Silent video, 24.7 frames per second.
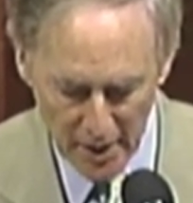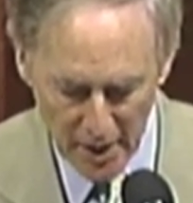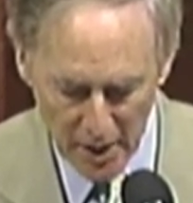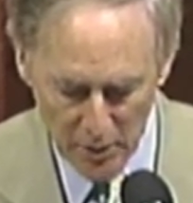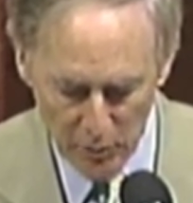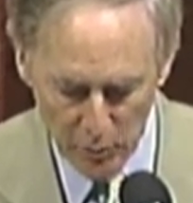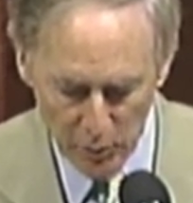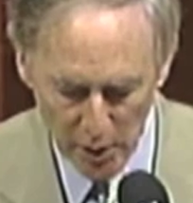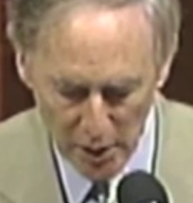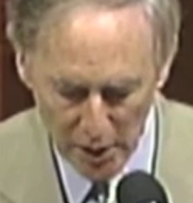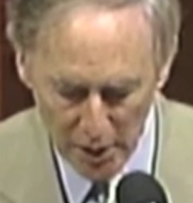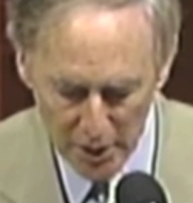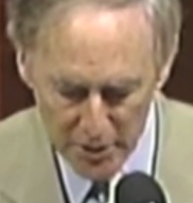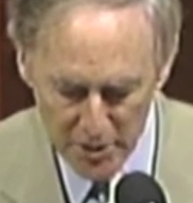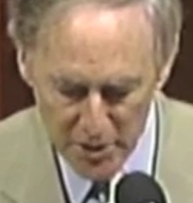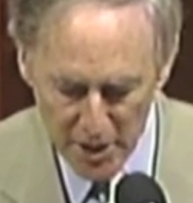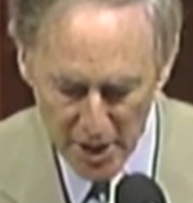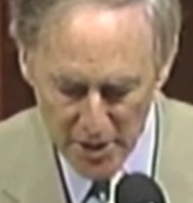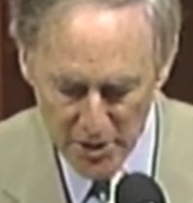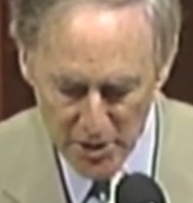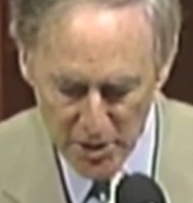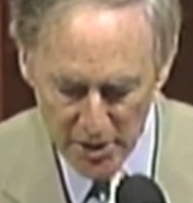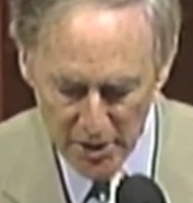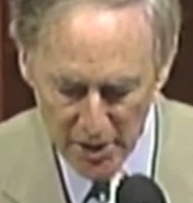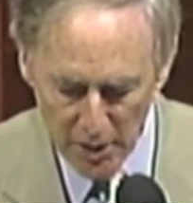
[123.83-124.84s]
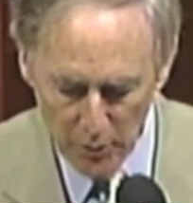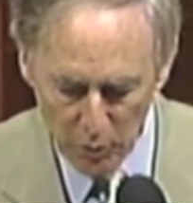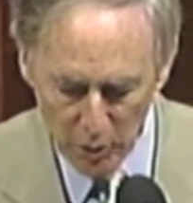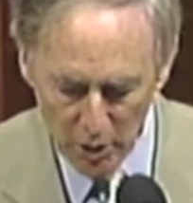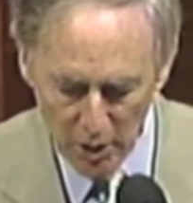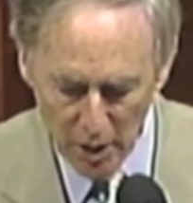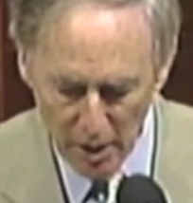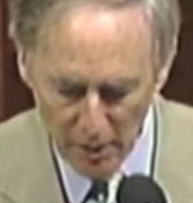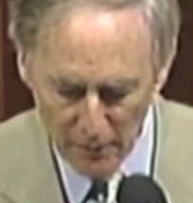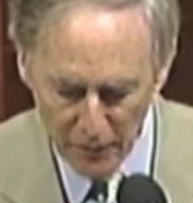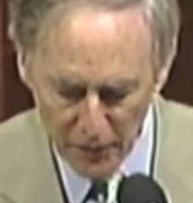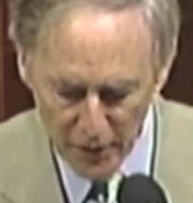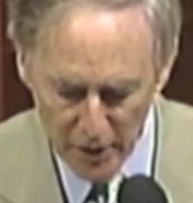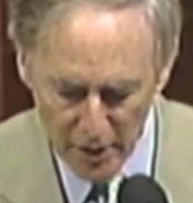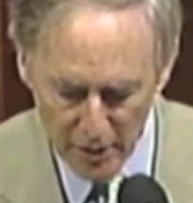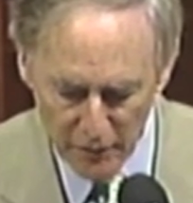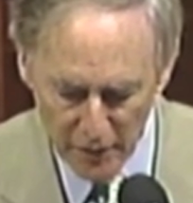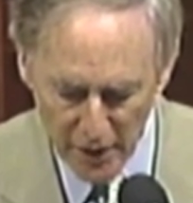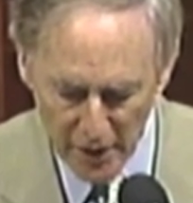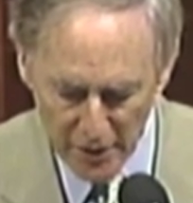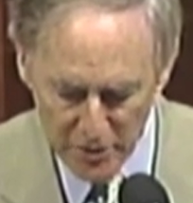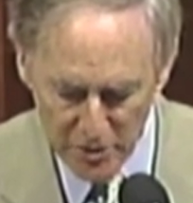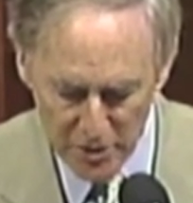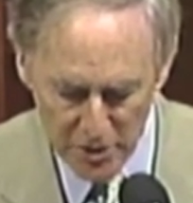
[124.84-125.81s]
A realization that will comfort
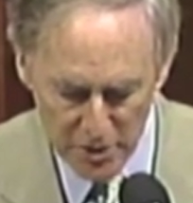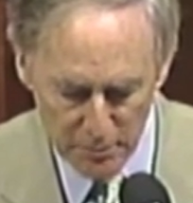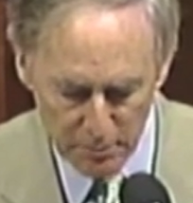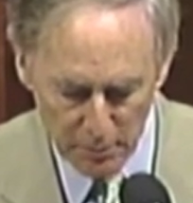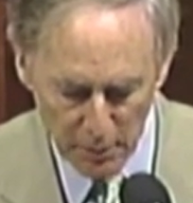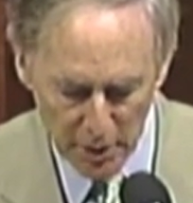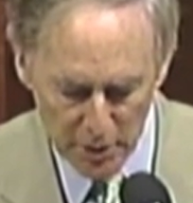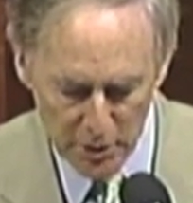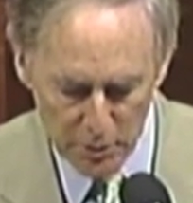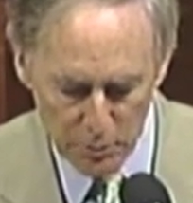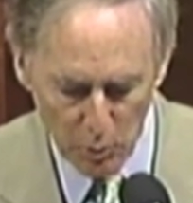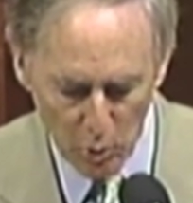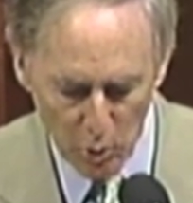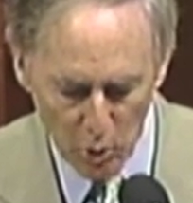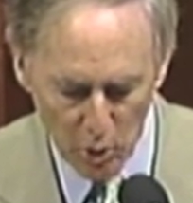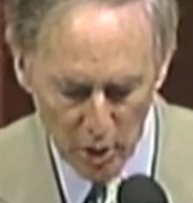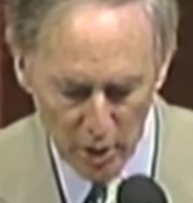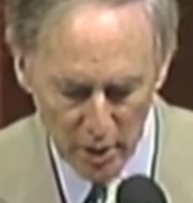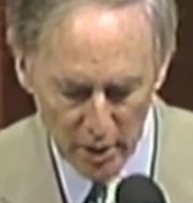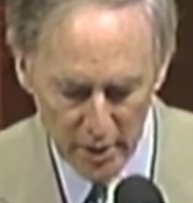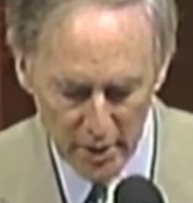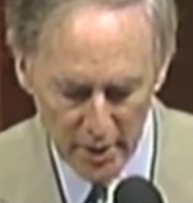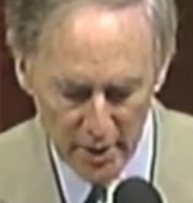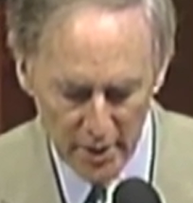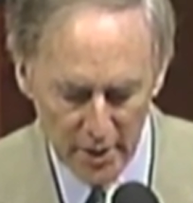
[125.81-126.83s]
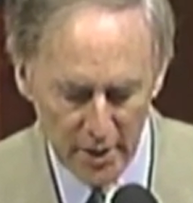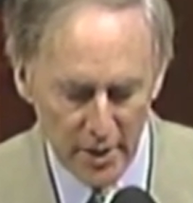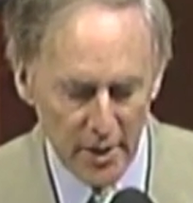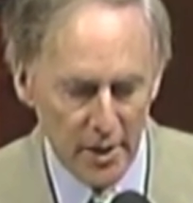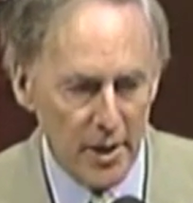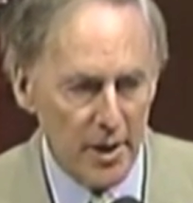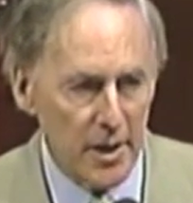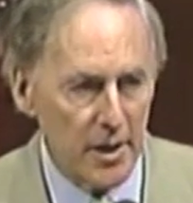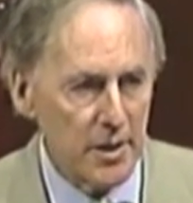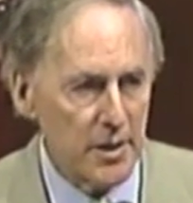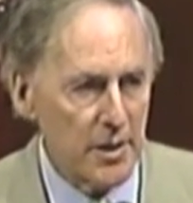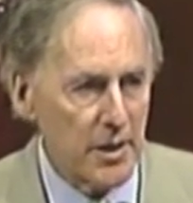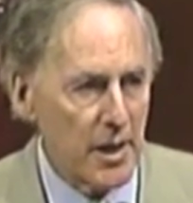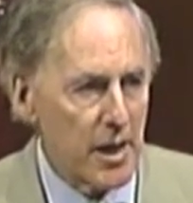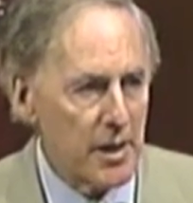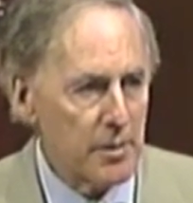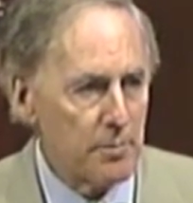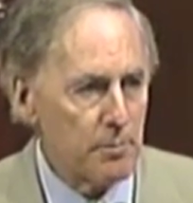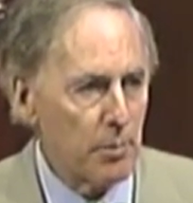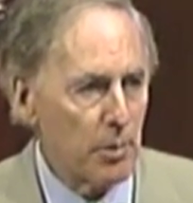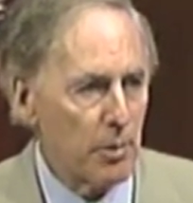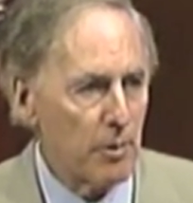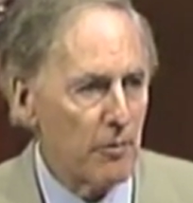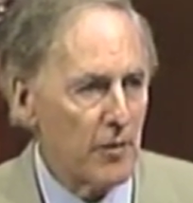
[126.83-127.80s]
investors much more
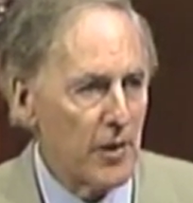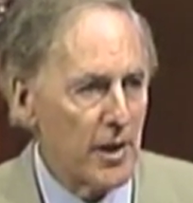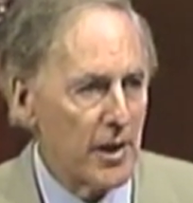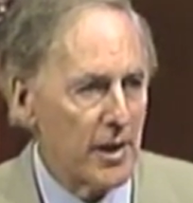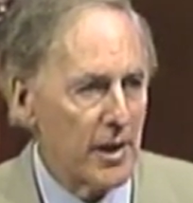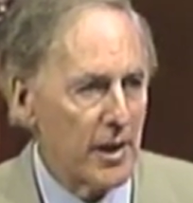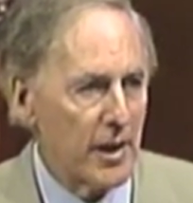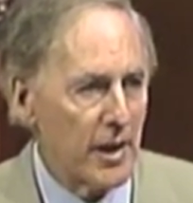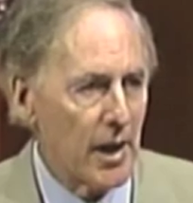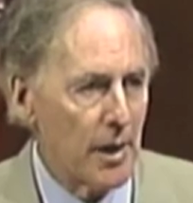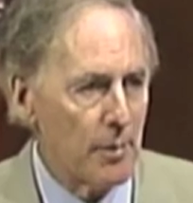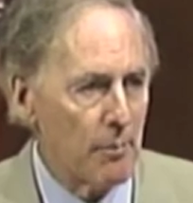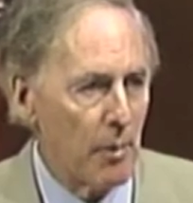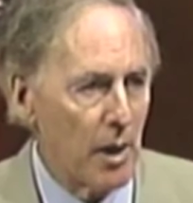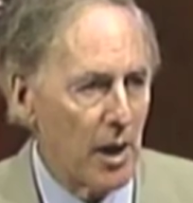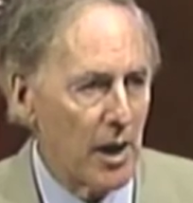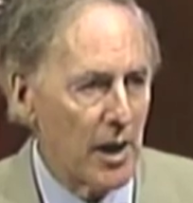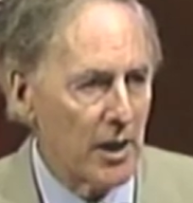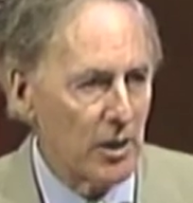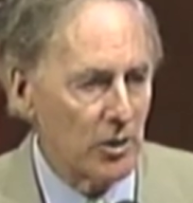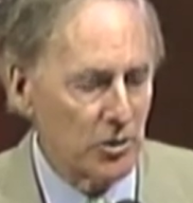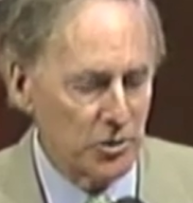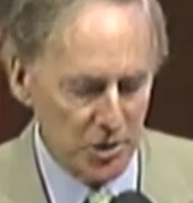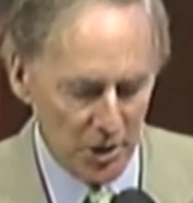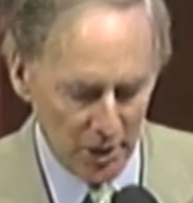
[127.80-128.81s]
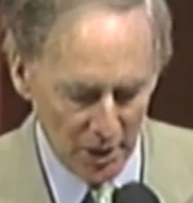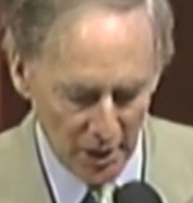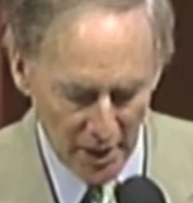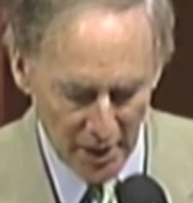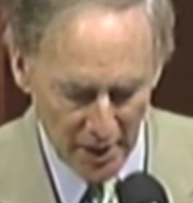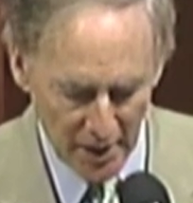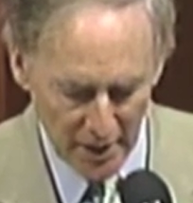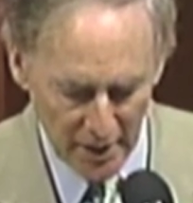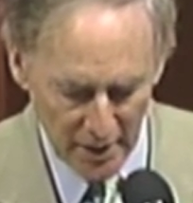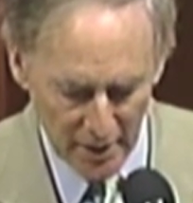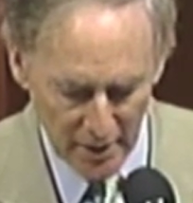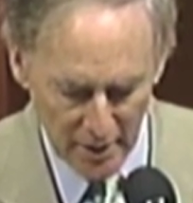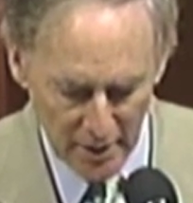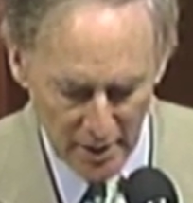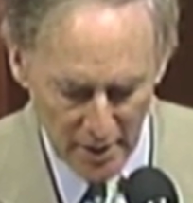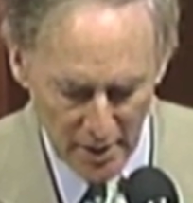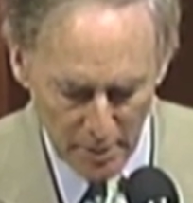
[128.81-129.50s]
than preventing a mild delay,